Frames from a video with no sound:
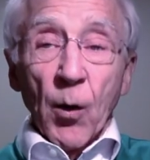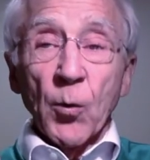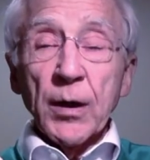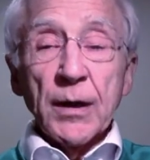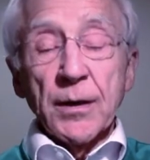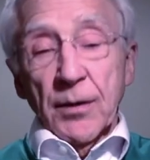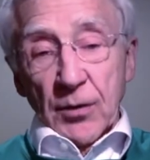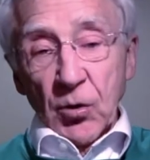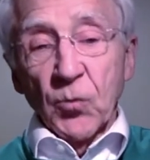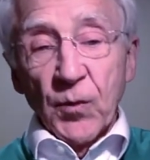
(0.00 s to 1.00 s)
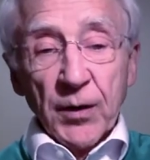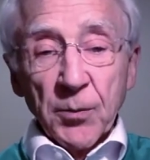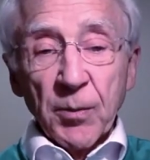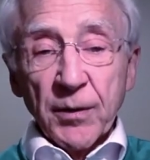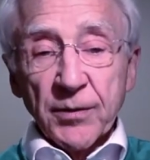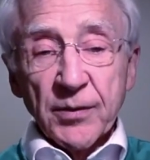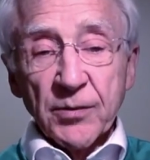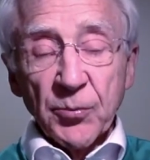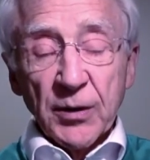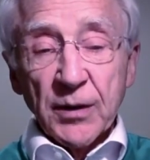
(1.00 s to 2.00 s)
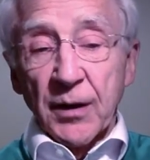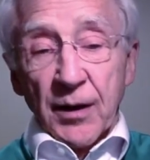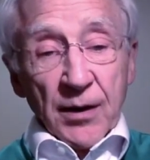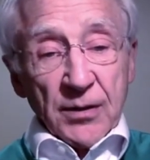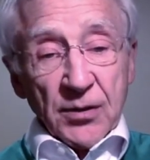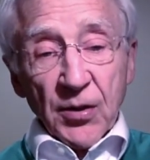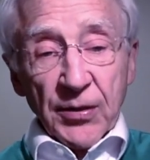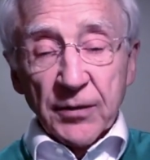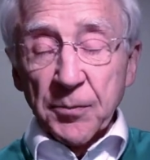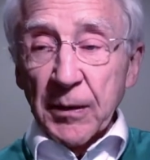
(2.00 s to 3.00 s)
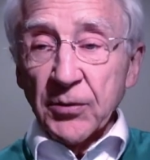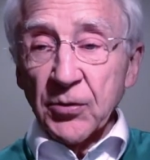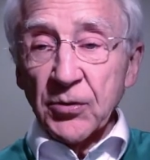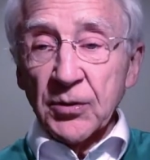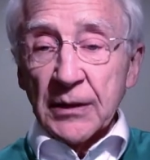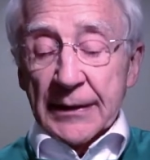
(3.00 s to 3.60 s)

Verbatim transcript: okay, no fireplace this week, nothing special,